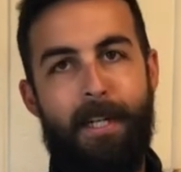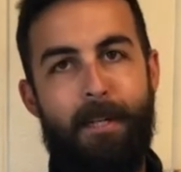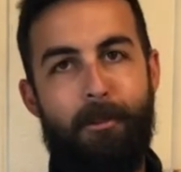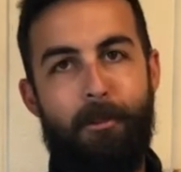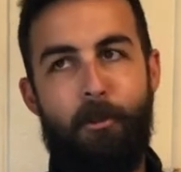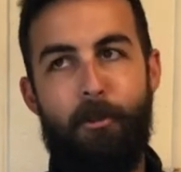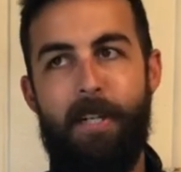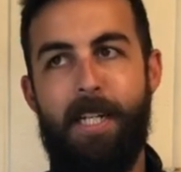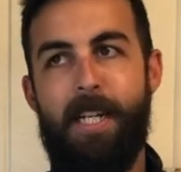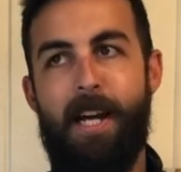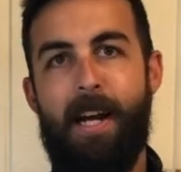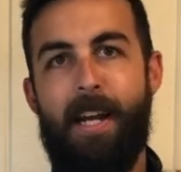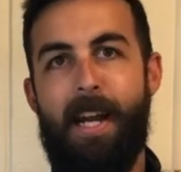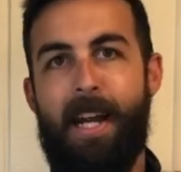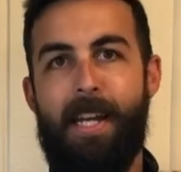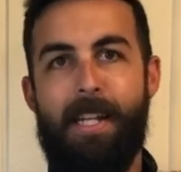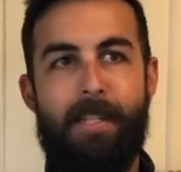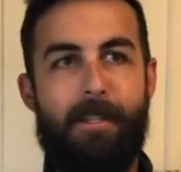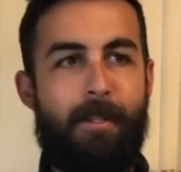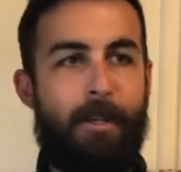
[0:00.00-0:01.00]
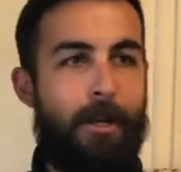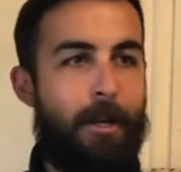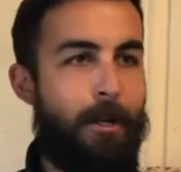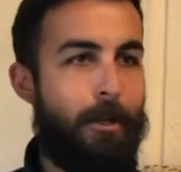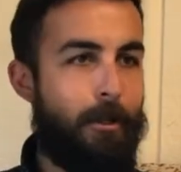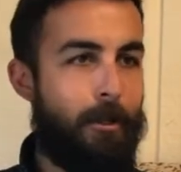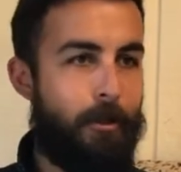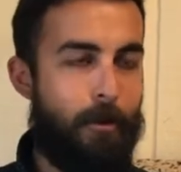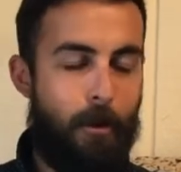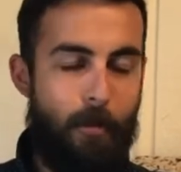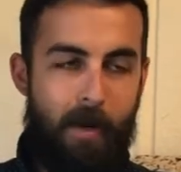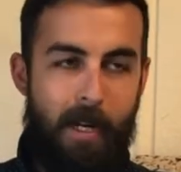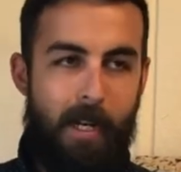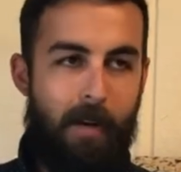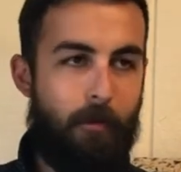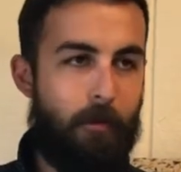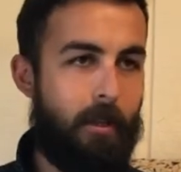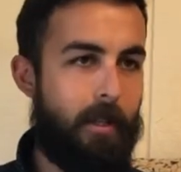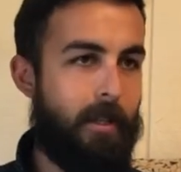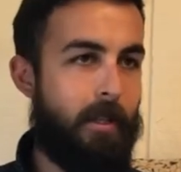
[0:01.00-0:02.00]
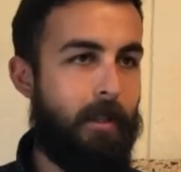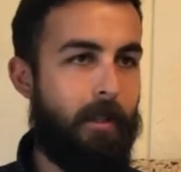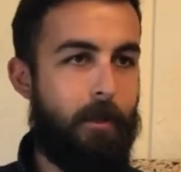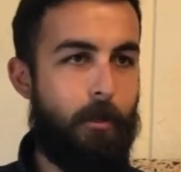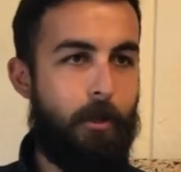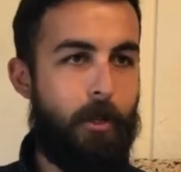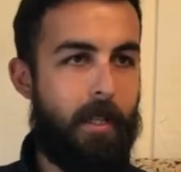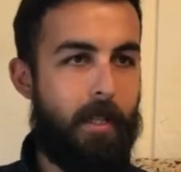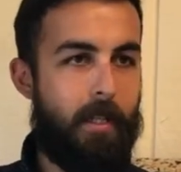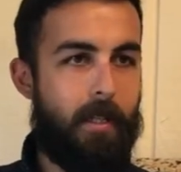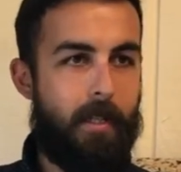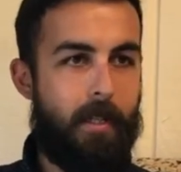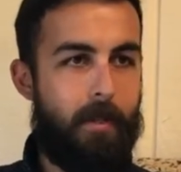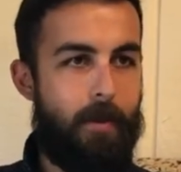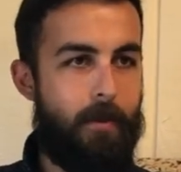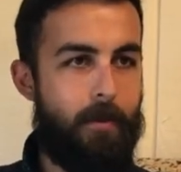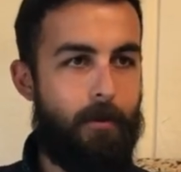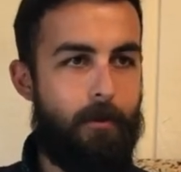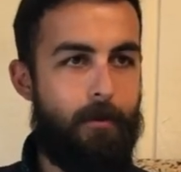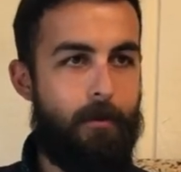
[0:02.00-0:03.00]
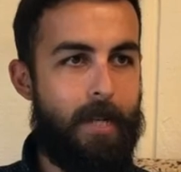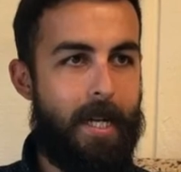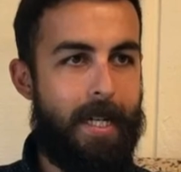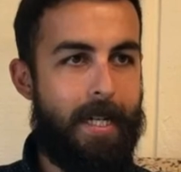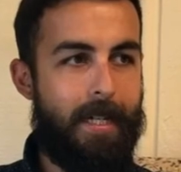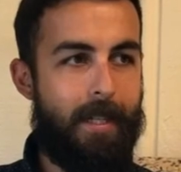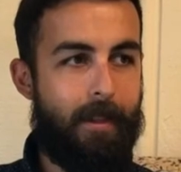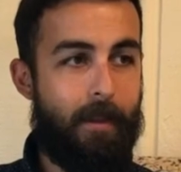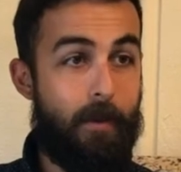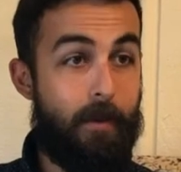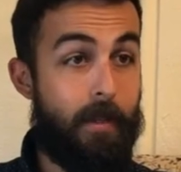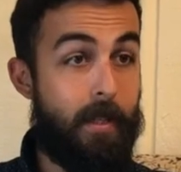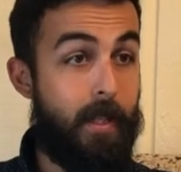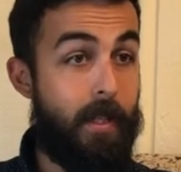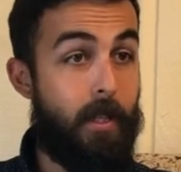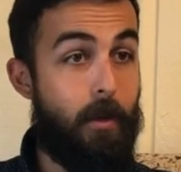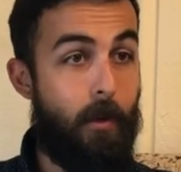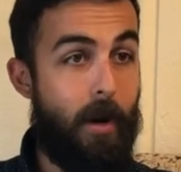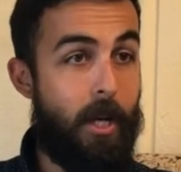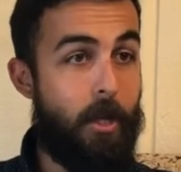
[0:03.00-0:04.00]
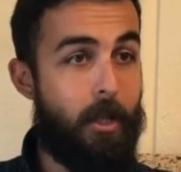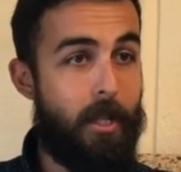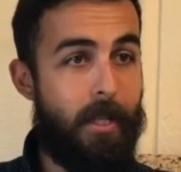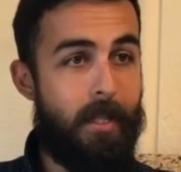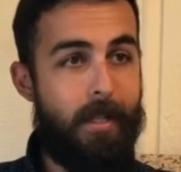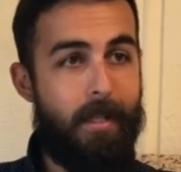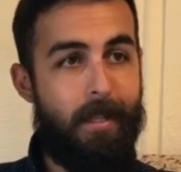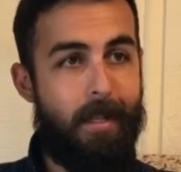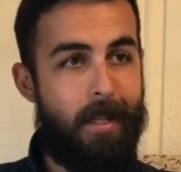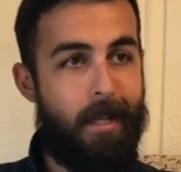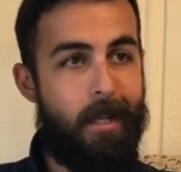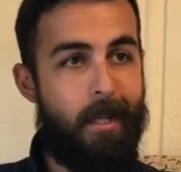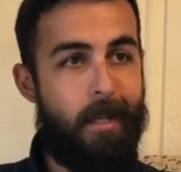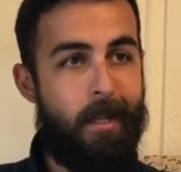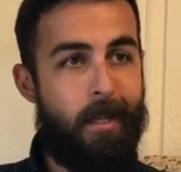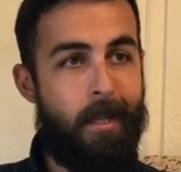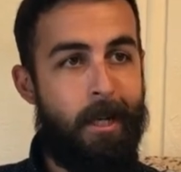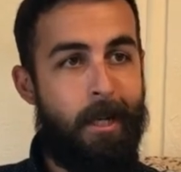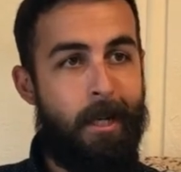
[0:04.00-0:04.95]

Green Dot has so many different solutions to those situations, and